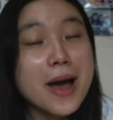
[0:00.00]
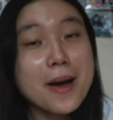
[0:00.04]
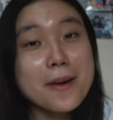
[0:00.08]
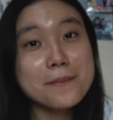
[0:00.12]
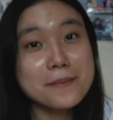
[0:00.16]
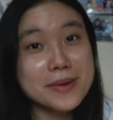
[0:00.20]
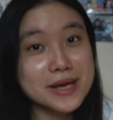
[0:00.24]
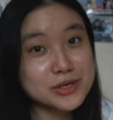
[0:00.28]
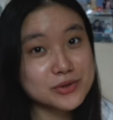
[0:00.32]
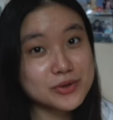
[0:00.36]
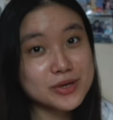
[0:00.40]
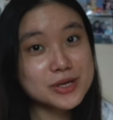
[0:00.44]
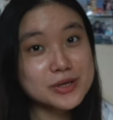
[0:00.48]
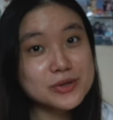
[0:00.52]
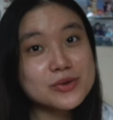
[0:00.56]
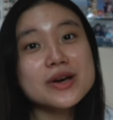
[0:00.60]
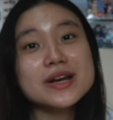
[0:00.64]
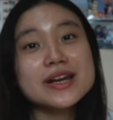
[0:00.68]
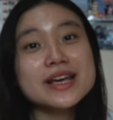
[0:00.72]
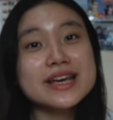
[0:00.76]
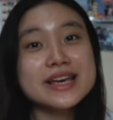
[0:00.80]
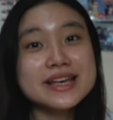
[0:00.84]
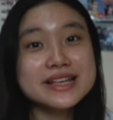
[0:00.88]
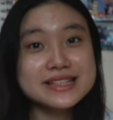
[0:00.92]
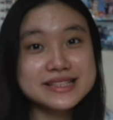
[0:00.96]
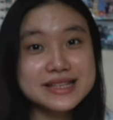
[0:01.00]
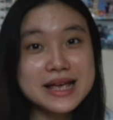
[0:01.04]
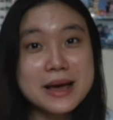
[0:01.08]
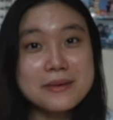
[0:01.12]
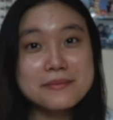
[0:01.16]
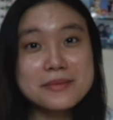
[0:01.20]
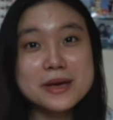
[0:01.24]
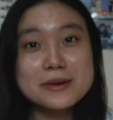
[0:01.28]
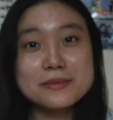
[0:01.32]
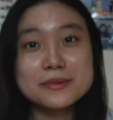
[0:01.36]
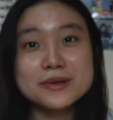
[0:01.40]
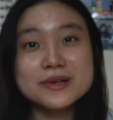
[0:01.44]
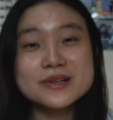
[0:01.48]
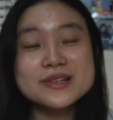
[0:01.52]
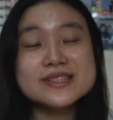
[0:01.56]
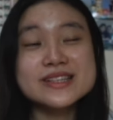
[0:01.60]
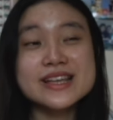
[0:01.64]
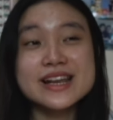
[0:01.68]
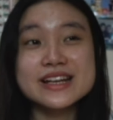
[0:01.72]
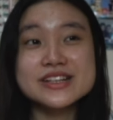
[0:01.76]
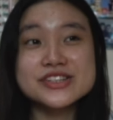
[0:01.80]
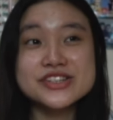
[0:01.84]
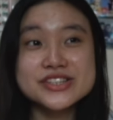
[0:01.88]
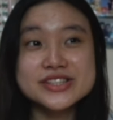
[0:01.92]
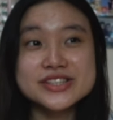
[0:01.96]
May 2020 exam papers and
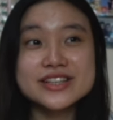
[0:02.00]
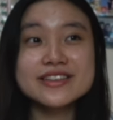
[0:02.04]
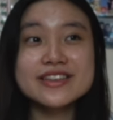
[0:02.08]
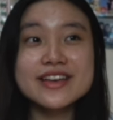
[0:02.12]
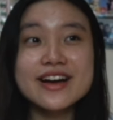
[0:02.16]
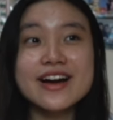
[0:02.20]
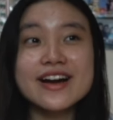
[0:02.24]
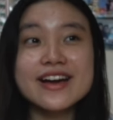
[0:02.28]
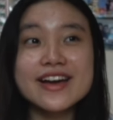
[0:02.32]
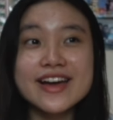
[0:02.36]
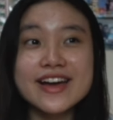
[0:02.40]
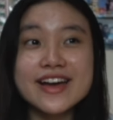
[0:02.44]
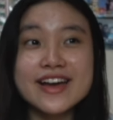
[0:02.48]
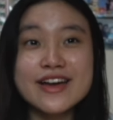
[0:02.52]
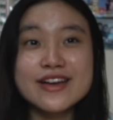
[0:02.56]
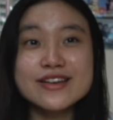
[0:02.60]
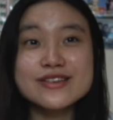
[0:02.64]
I just did the IA,